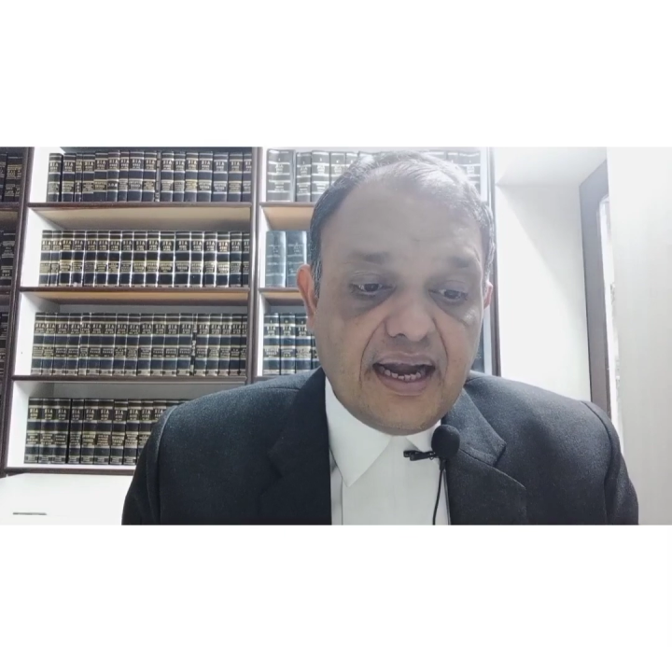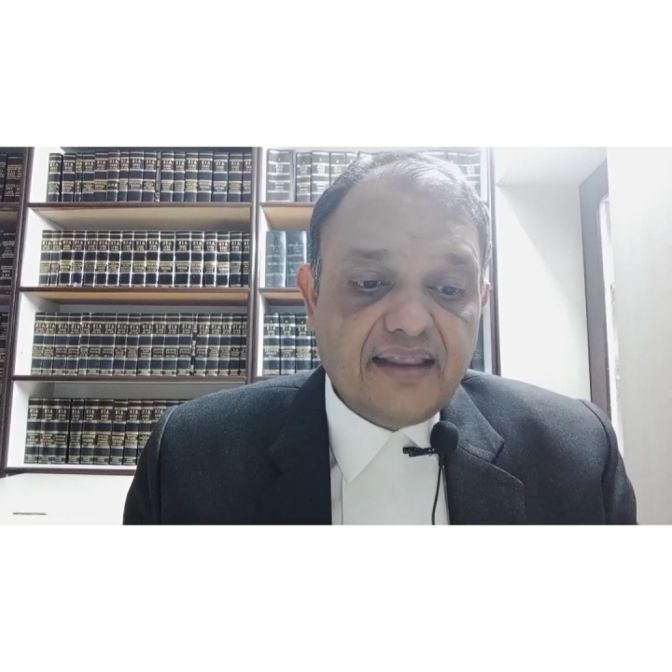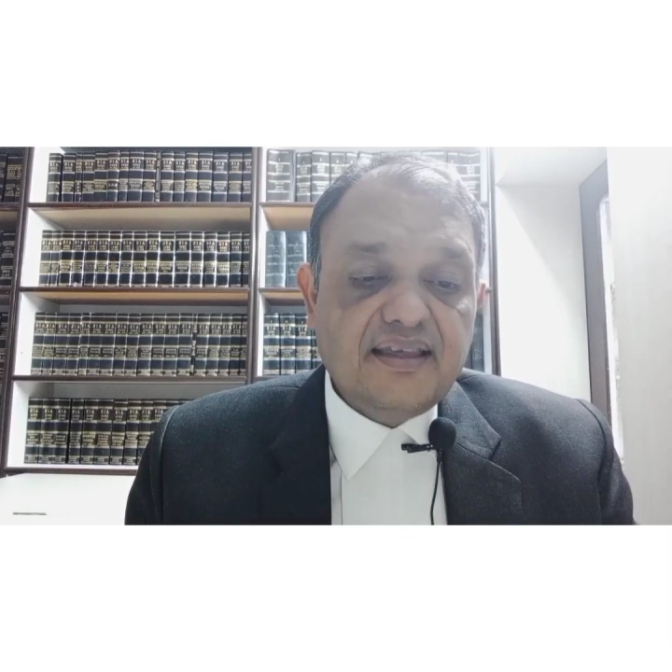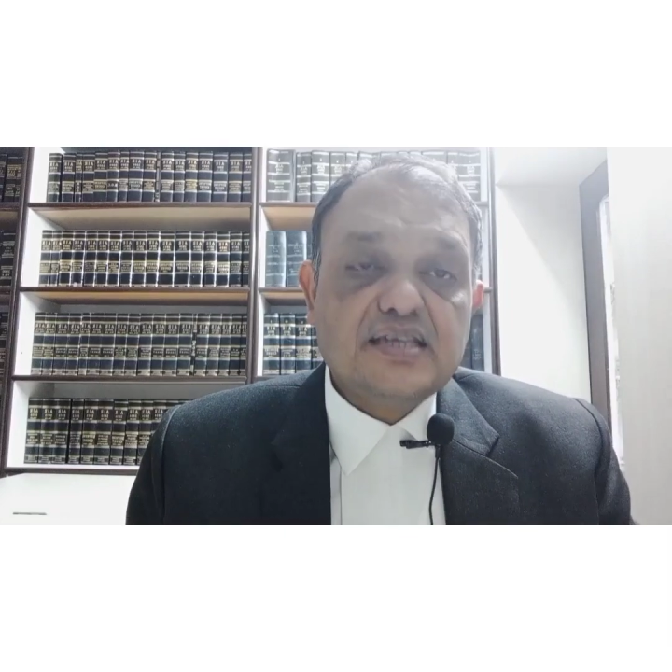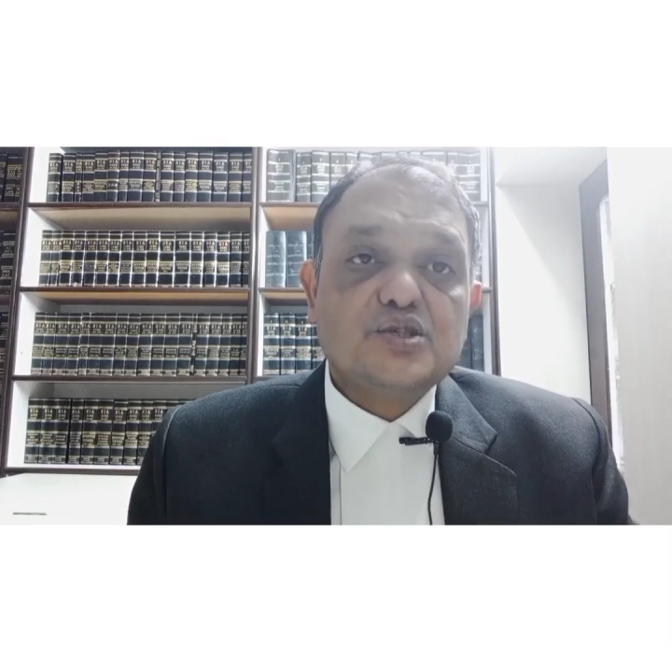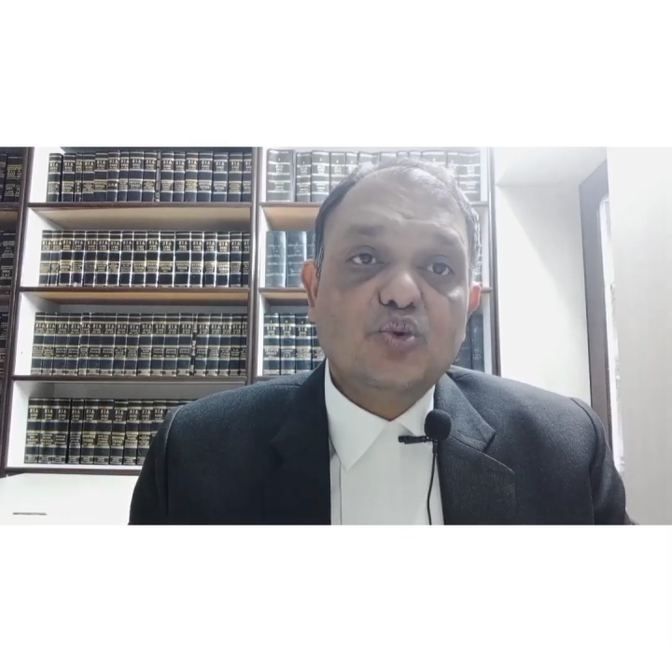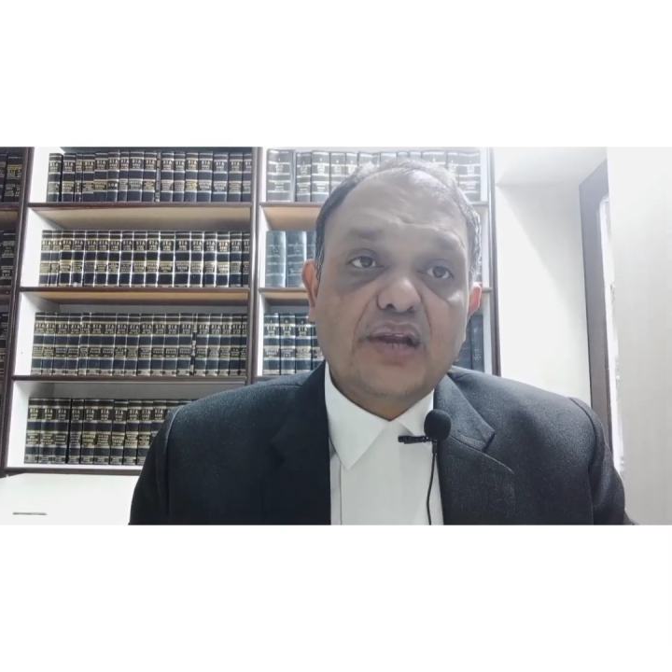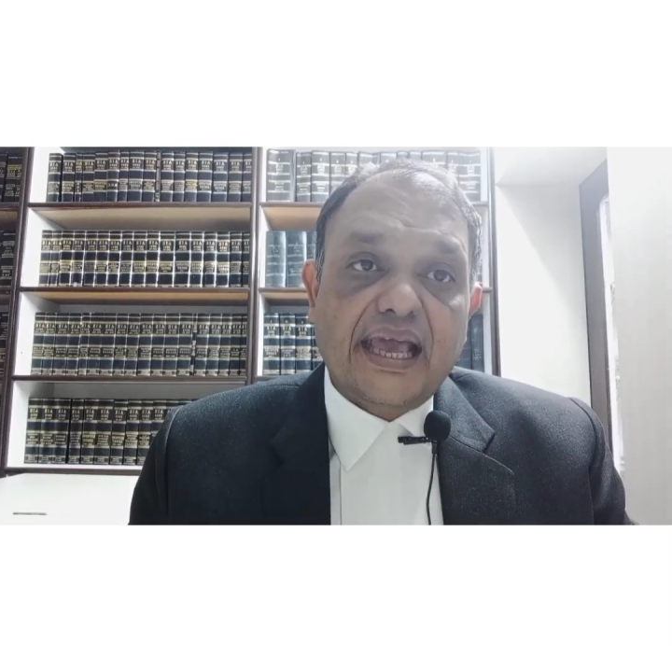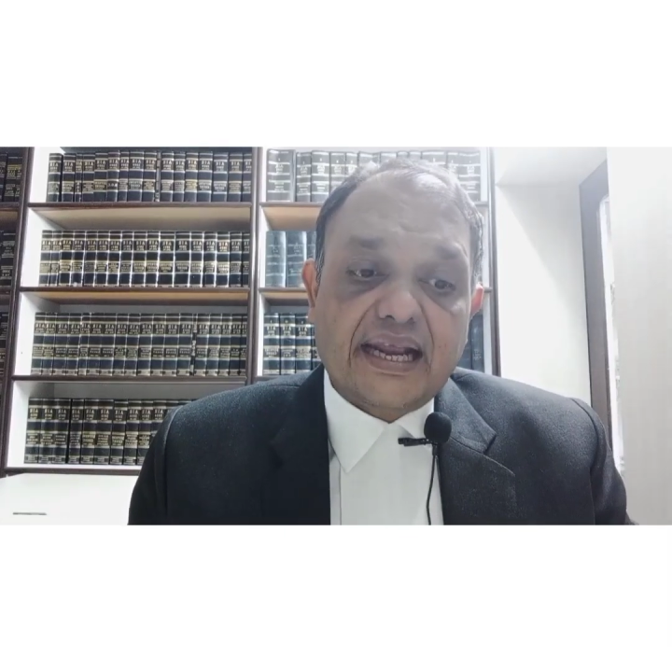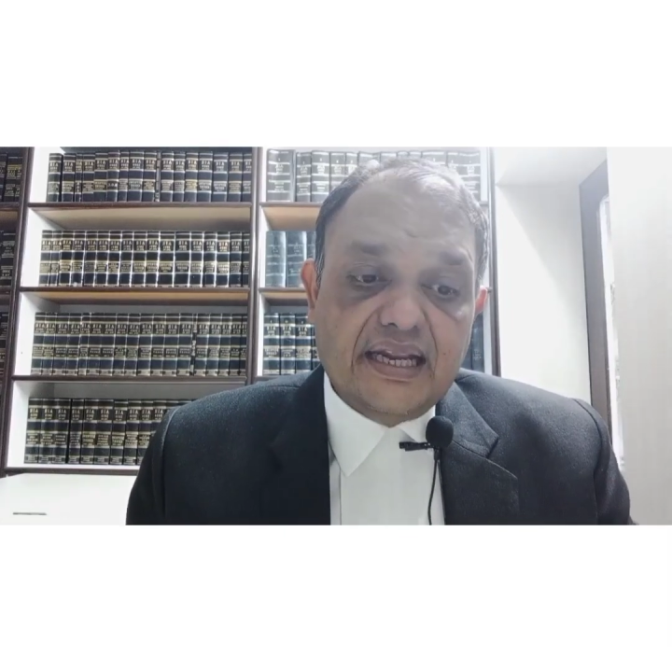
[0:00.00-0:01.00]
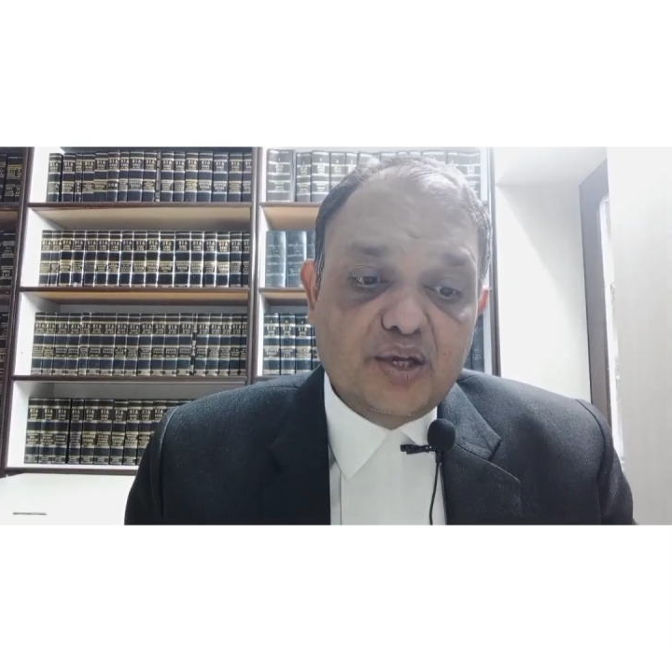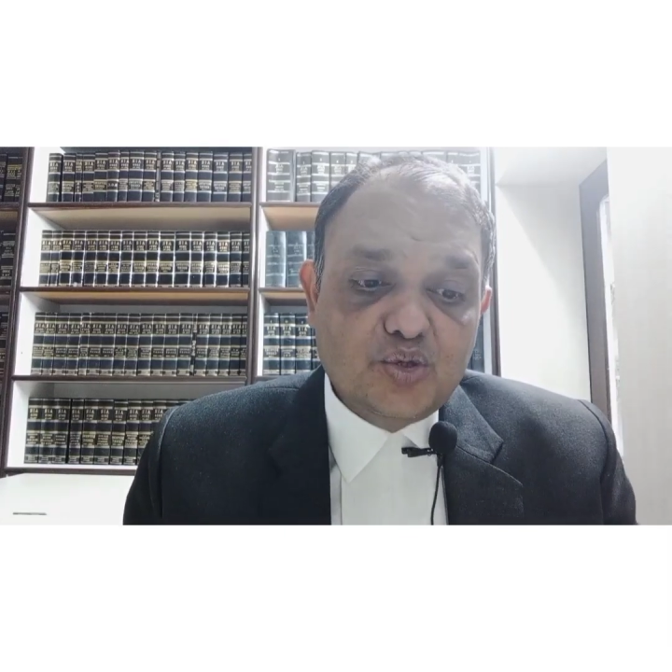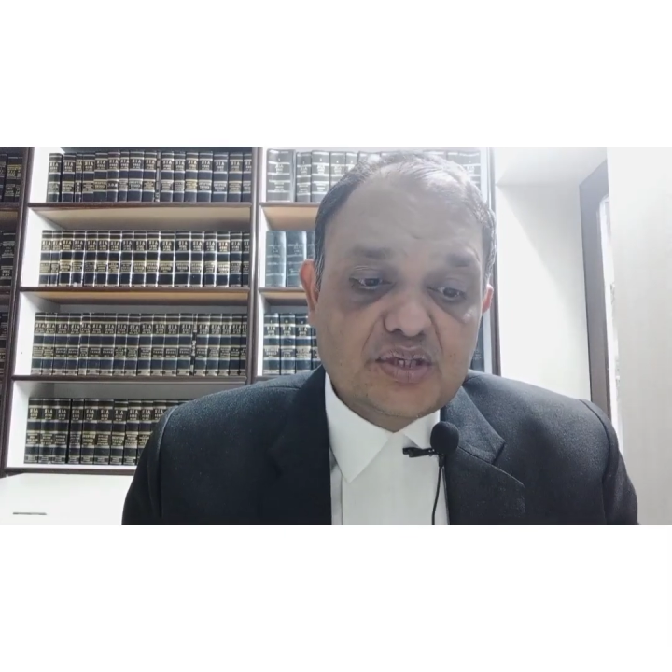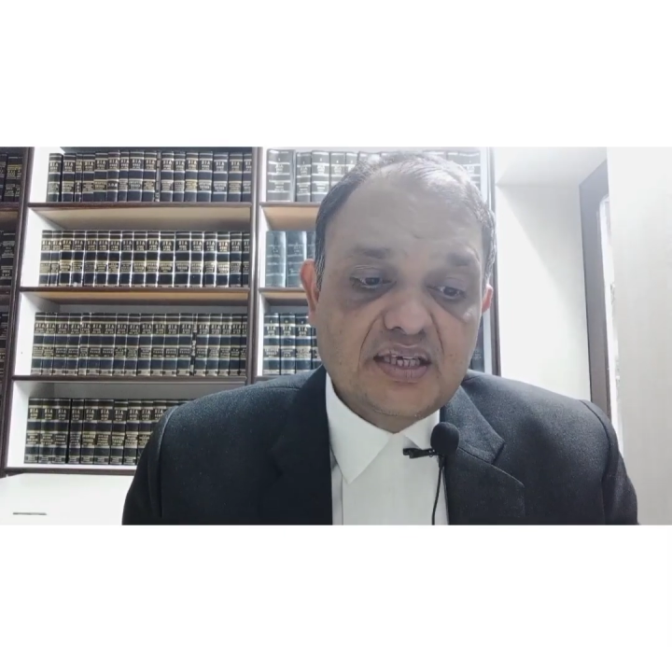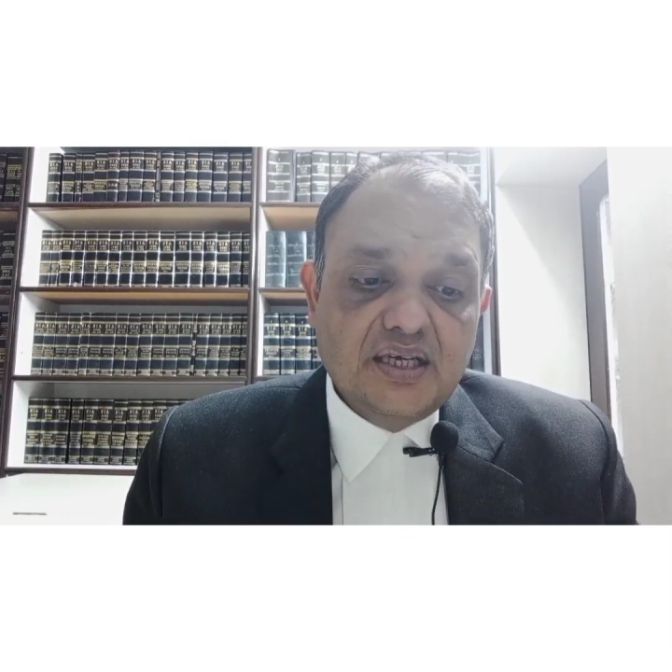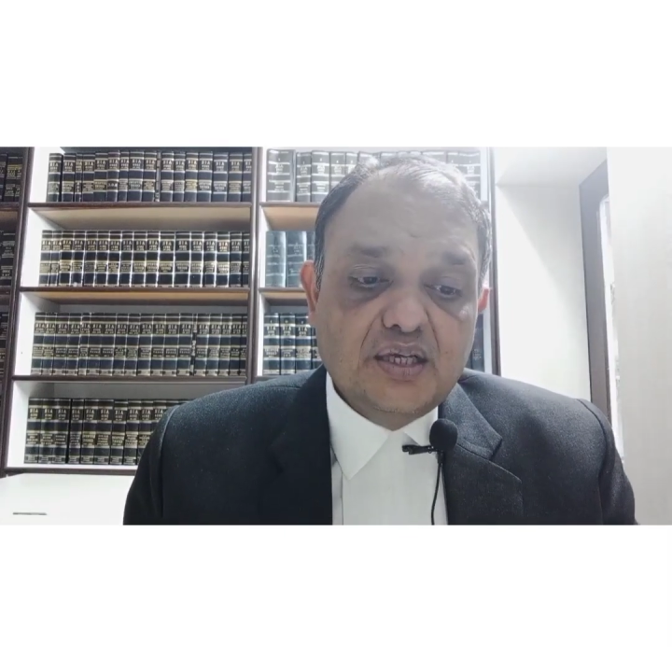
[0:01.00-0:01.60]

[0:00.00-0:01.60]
and there is no likelihood